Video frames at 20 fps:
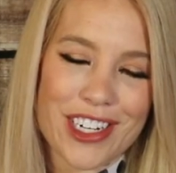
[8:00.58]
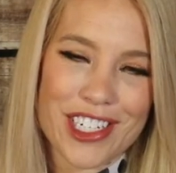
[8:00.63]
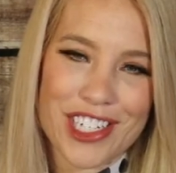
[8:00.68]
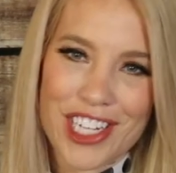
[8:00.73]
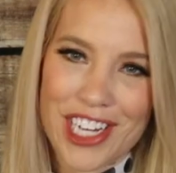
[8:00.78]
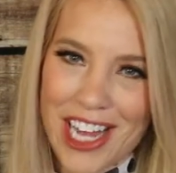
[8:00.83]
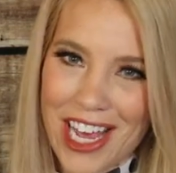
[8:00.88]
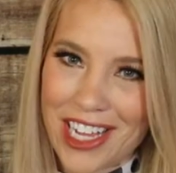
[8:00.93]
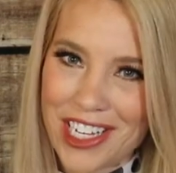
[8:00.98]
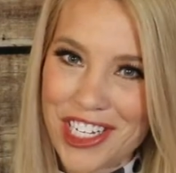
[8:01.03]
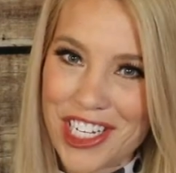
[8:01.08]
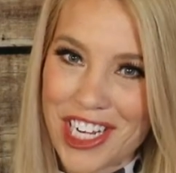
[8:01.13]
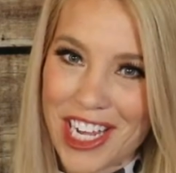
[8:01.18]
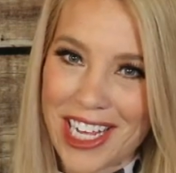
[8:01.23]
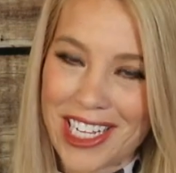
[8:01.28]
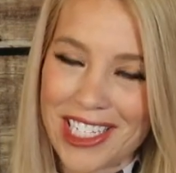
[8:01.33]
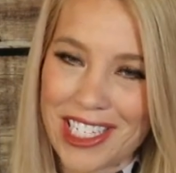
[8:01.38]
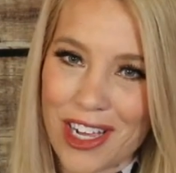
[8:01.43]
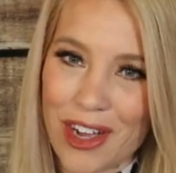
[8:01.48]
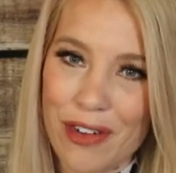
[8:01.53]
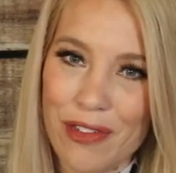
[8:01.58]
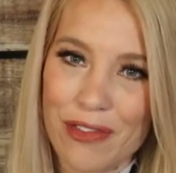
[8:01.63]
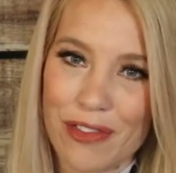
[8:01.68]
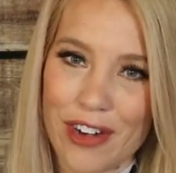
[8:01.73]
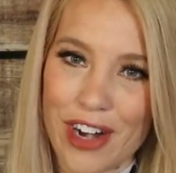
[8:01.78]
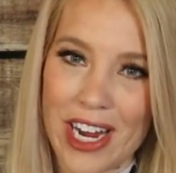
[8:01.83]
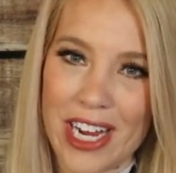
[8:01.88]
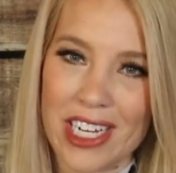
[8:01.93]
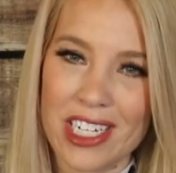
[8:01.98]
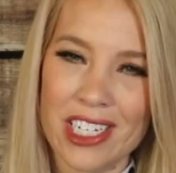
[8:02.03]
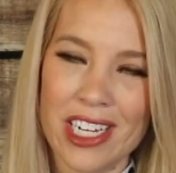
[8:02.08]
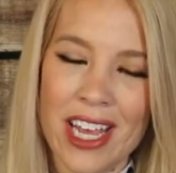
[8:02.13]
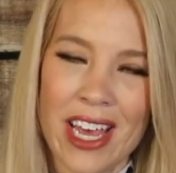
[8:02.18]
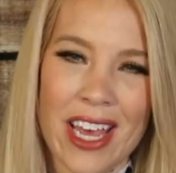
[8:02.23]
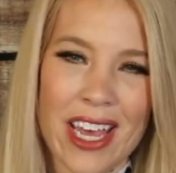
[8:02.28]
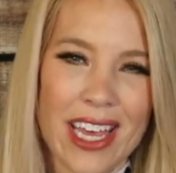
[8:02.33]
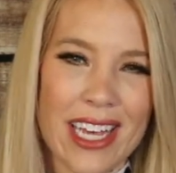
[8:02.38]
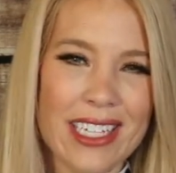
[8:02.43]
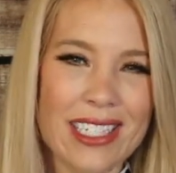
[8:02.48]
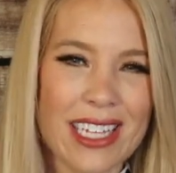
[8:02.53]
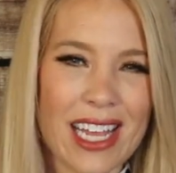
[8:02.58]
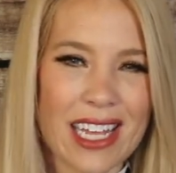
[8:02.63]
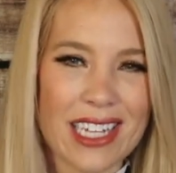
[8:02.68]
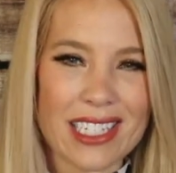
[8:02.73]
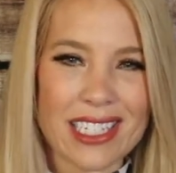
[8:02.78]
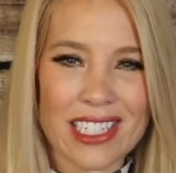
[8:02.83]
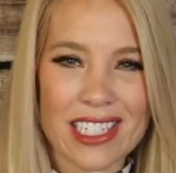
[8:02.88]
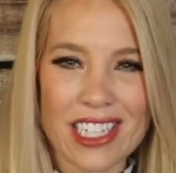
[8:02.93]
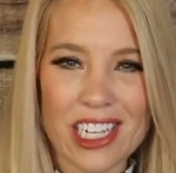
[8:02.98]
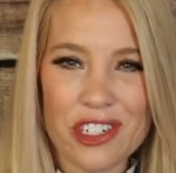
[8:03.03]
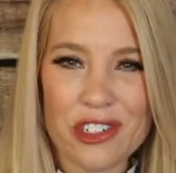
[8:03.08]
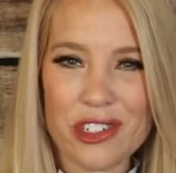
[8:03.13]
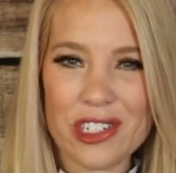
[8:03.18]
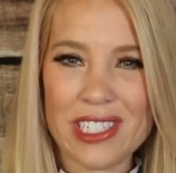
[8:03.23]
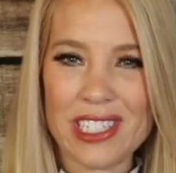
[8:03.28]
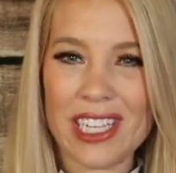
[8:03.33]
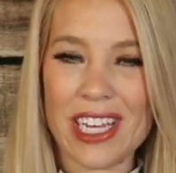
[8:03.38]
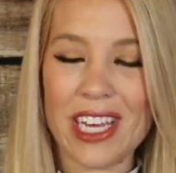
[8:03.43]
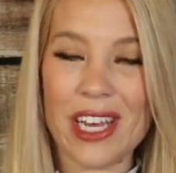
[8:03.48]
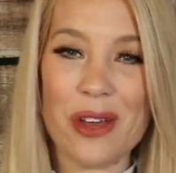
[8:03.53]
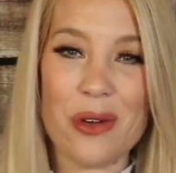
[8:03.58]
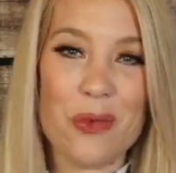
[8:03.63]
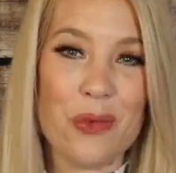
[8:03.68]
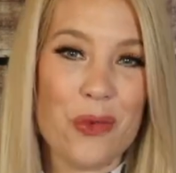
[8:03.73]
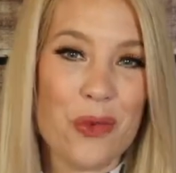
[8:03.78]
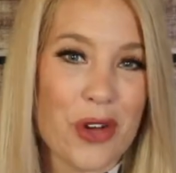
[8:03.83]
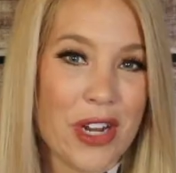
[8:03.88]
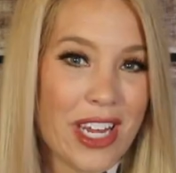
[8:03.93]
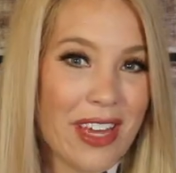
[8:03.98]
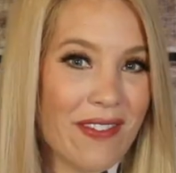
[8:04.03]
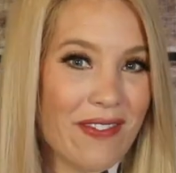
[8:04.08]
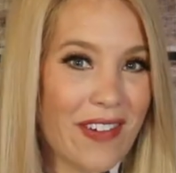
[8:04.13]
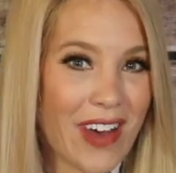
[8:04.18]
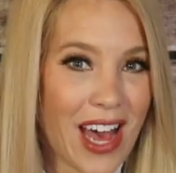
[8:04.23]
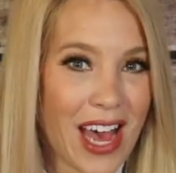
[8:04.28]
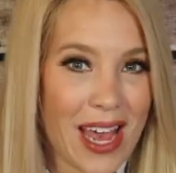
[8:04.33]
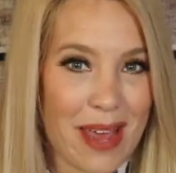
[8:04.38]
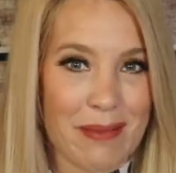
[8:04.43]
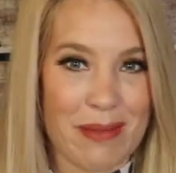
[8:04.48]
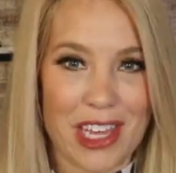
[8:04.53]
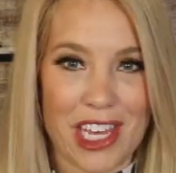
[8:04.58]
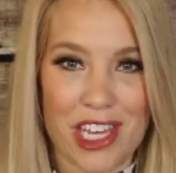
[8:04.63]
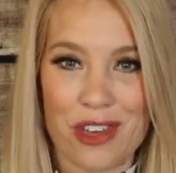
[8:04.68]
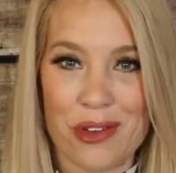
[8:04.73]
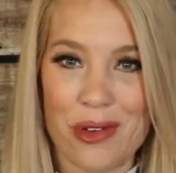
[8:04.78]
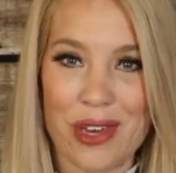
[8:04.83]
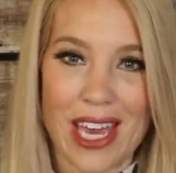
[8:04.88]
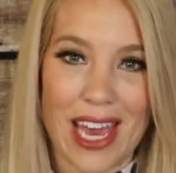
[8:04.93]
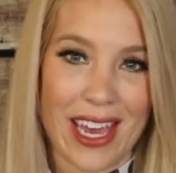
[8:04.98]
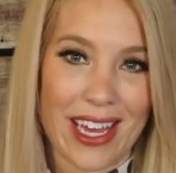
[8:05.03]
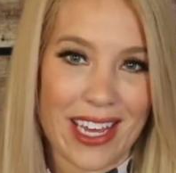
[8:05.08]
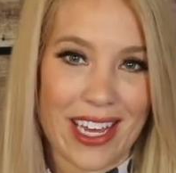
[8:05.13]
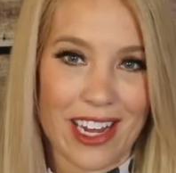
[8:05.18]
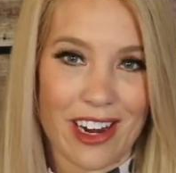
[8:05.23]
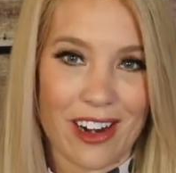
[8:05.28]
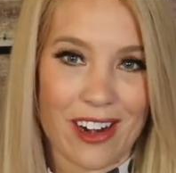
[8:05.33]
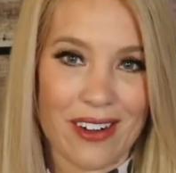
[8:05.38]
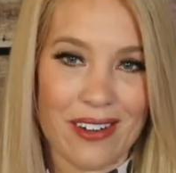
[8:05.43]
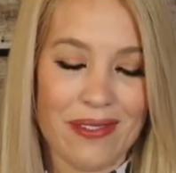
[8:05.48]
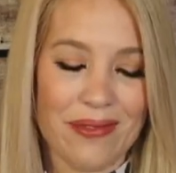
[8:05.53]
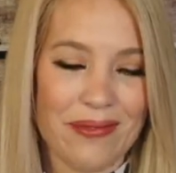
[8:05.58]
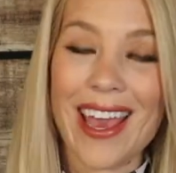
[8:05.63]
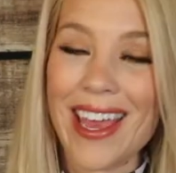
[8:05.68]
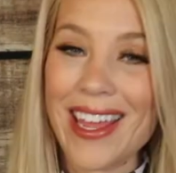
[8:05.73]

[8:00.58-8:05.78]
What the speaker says: Chanel Chance Eau Fraiche, is that citrusy, woody vibe that you get here.